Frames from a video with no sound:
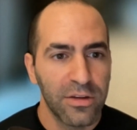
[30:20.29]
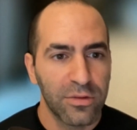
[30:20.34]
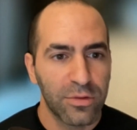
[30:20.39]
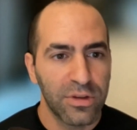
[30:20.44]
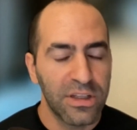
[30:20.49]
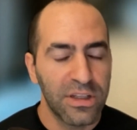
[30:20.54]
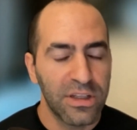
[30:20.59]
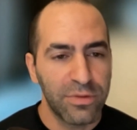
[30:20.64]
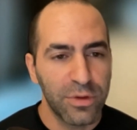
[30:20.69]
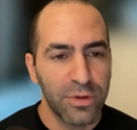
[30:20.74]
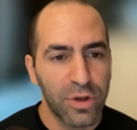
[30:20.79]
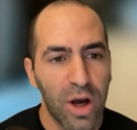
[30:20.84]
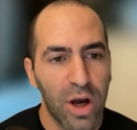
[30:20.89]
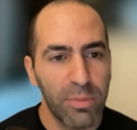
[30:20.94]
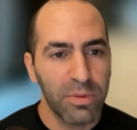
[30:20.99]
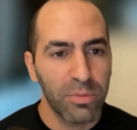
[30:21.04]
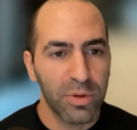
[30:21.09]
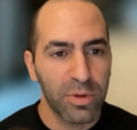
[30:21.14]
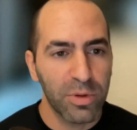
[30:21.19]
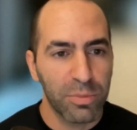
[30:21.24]
So then if you
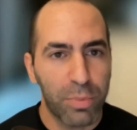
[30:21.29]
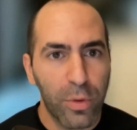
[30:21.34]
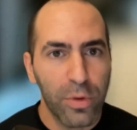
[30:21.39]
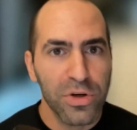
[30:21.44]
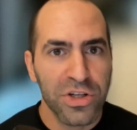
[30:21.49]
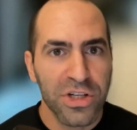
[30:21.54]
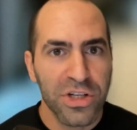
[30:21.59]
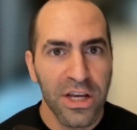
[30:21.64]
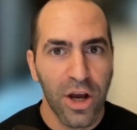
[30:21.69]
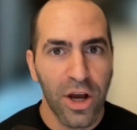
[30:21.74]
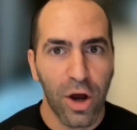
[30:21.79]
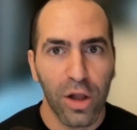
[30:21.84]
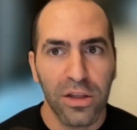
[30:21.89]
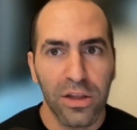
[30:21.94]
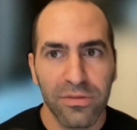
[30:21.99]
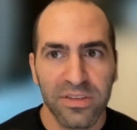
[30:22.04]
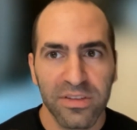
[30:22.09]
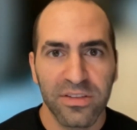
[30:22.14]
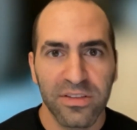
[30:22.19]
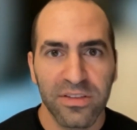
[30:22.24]
come in with Porsche,
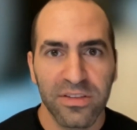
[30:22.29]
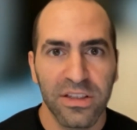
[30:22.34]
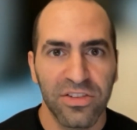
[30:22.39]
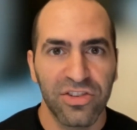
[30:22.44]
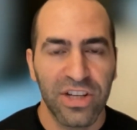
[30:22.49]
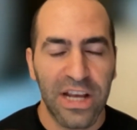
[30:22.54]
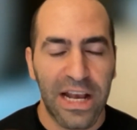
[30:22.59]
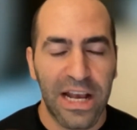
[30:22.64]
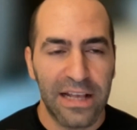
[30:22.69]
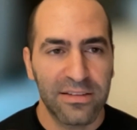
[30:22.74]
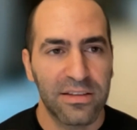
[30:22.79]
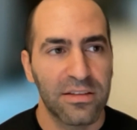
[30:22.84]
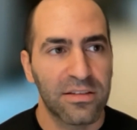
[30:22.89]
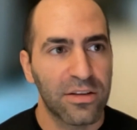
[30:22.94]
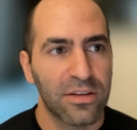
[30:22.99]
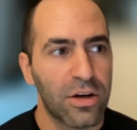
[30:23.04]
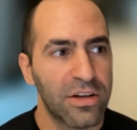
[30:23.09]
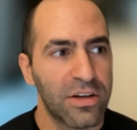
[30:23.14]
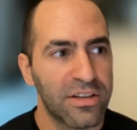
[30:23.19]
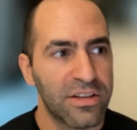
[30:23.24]
all of a sudden it's
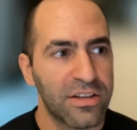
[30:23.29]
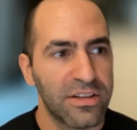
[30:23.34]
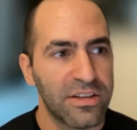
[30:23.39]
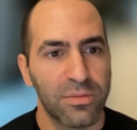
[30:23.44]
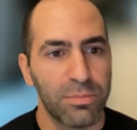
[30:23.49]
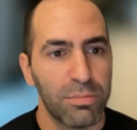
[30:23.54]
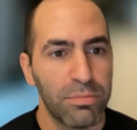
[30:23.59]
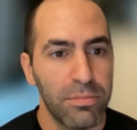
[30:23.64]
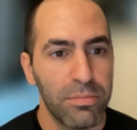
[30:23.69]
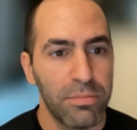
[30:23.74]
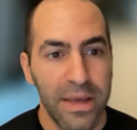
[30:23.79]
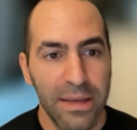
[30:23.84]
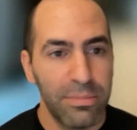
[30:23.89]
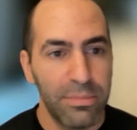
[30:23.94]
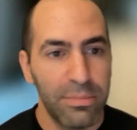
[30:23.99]
chances are these guys may